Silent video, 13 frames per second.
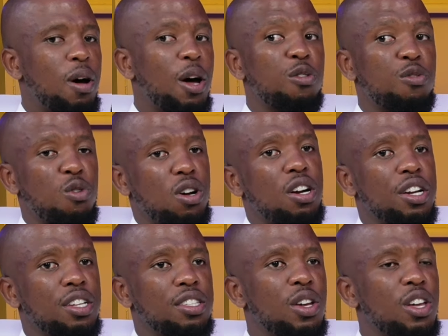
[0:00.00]
of your
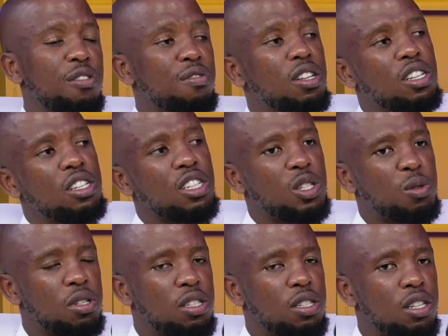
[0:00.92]
character. You're a flirtatious
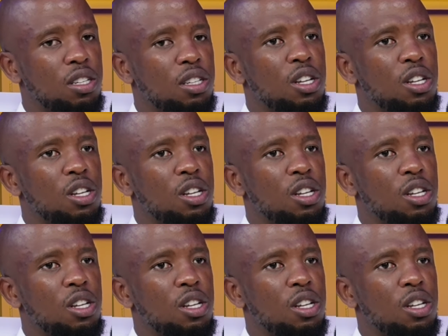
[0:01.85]
person.